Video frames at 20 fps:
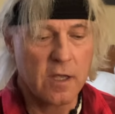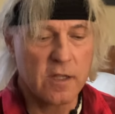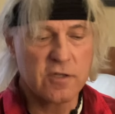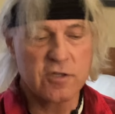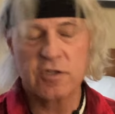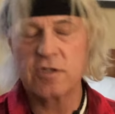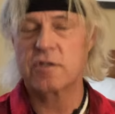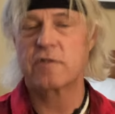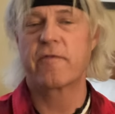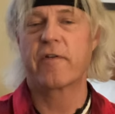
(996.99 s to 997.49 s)

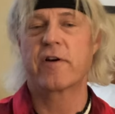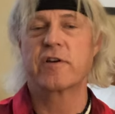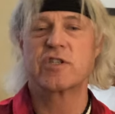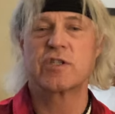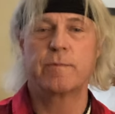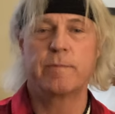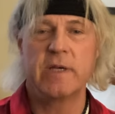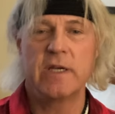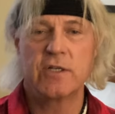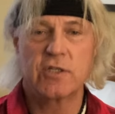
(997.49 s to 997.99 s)
This was the first
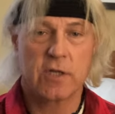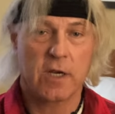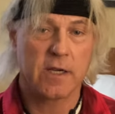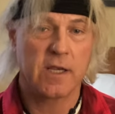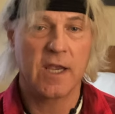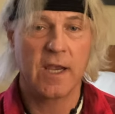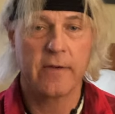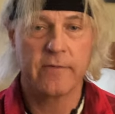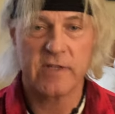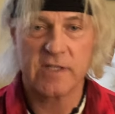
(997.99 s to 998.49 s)
speech I
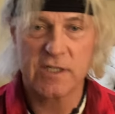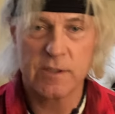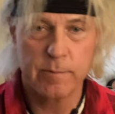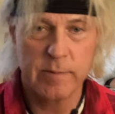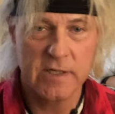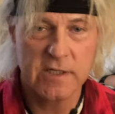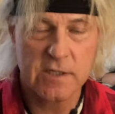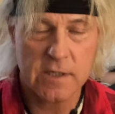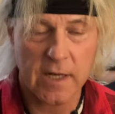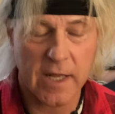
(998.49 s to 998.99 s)
gave in
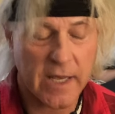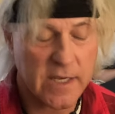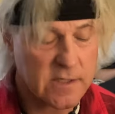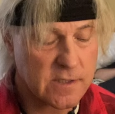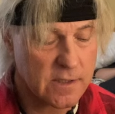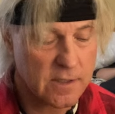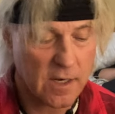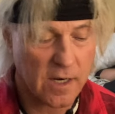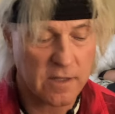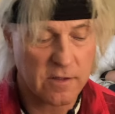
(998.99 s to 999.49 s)
speech class
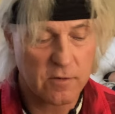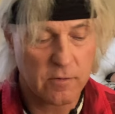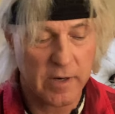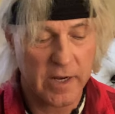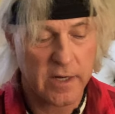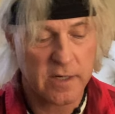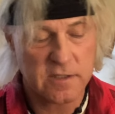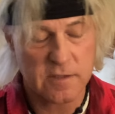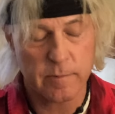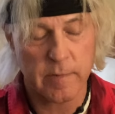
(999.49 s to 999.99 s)
in ninth
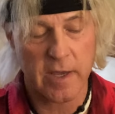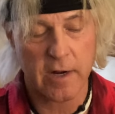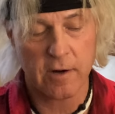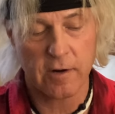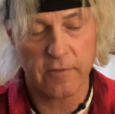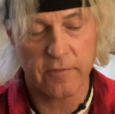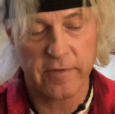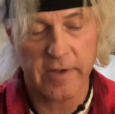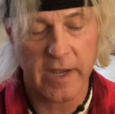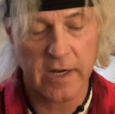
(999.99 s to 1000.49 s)
grade, as a
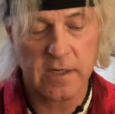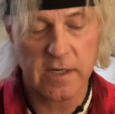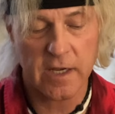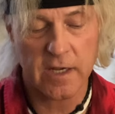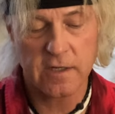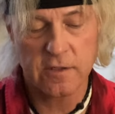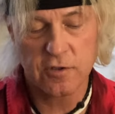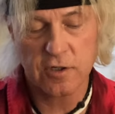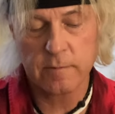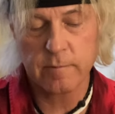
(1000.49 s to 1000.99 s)
matter of fact.
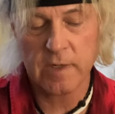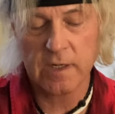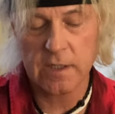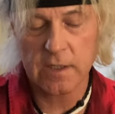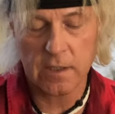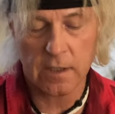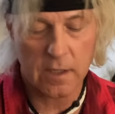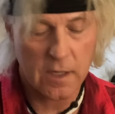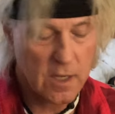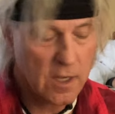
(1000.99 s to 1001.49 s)
I took my
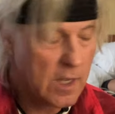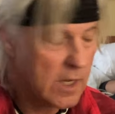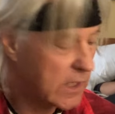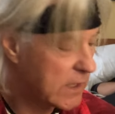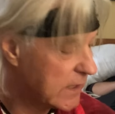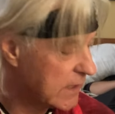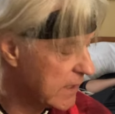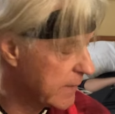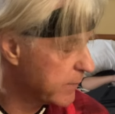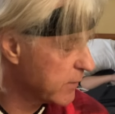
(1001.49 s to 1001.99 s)
little
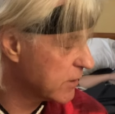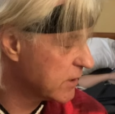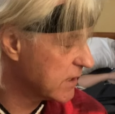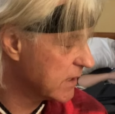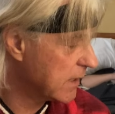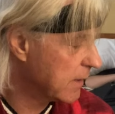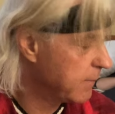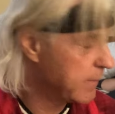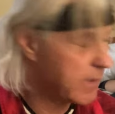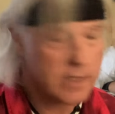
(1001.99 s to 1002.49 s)

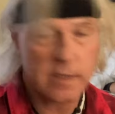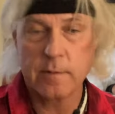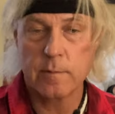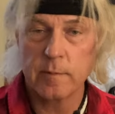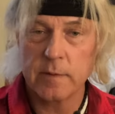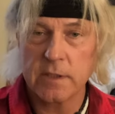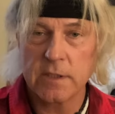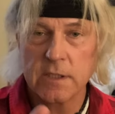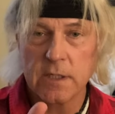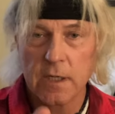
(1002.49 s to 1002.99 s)
Liberty
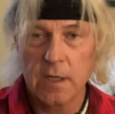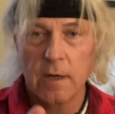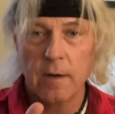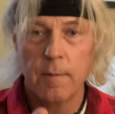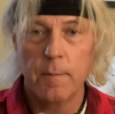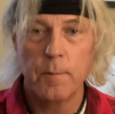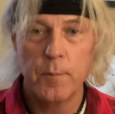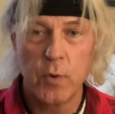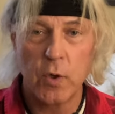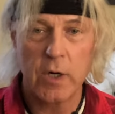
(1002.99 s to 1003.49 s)
Amendment
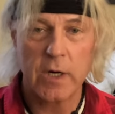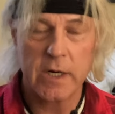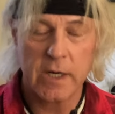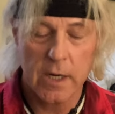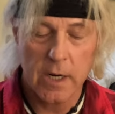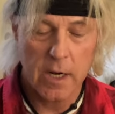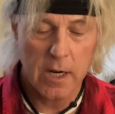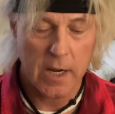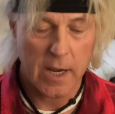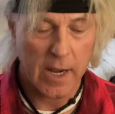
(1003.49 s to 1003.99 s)
book
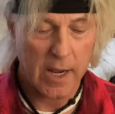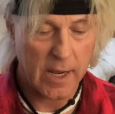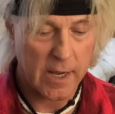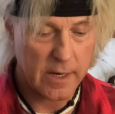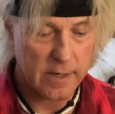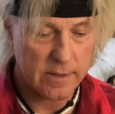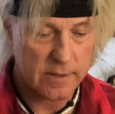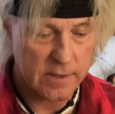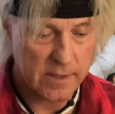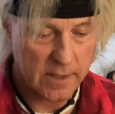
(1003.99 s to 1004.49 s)

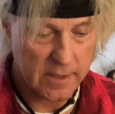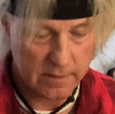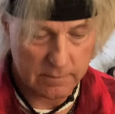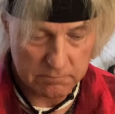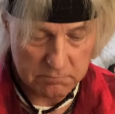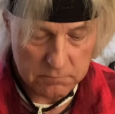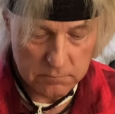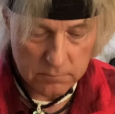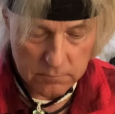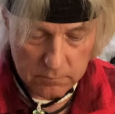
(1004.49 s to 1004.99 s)
and uh,
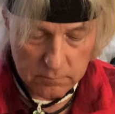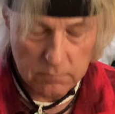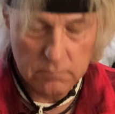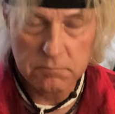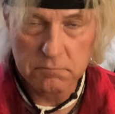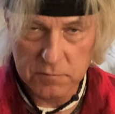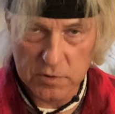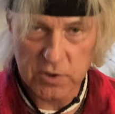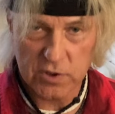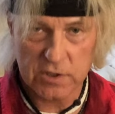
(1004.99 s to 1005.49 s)

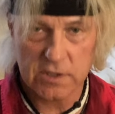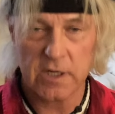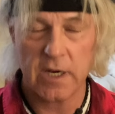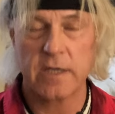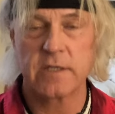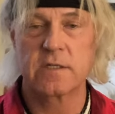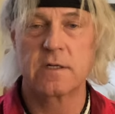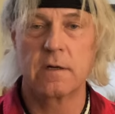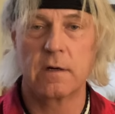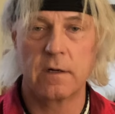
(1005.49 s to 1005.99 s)

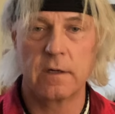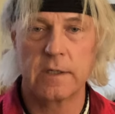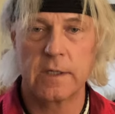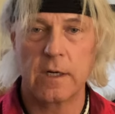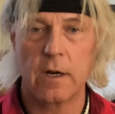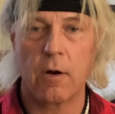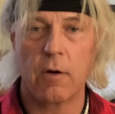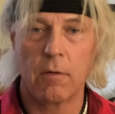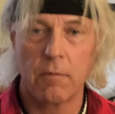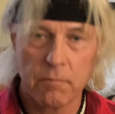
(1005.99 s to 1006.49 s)
discussed, you
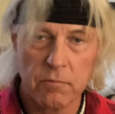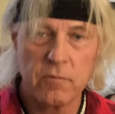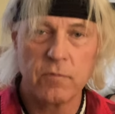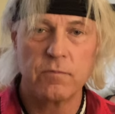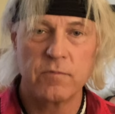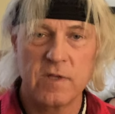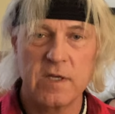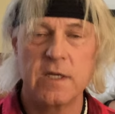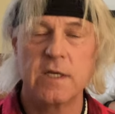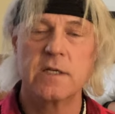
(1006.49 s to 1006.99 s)
know,
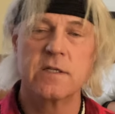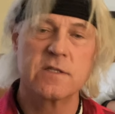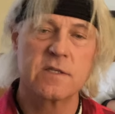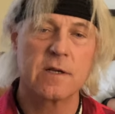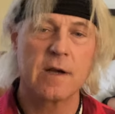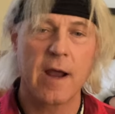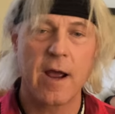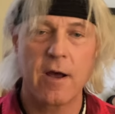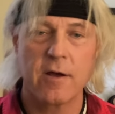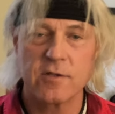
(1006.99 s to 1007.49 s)
the ins
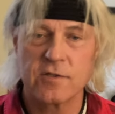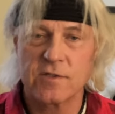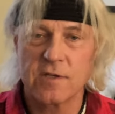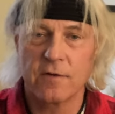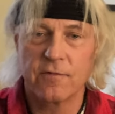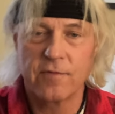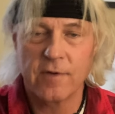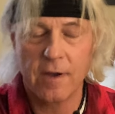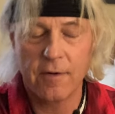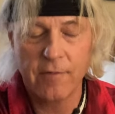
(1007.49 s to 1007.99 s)
and outs
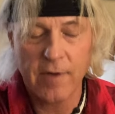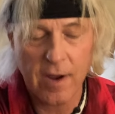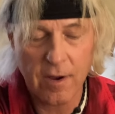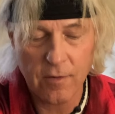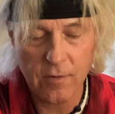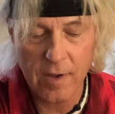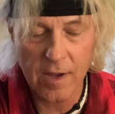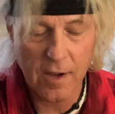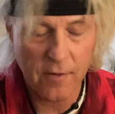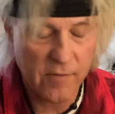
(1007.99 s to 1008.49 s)
of, of,
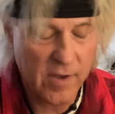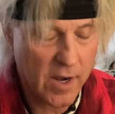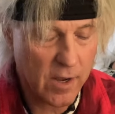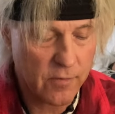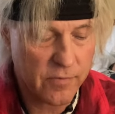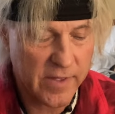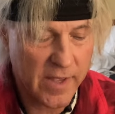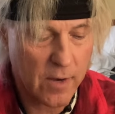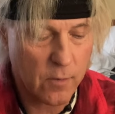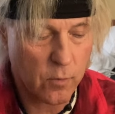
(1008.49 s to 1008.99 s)
how, of
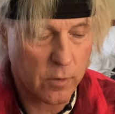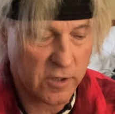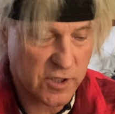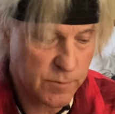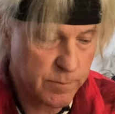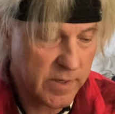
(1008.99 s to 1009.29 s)
how that works.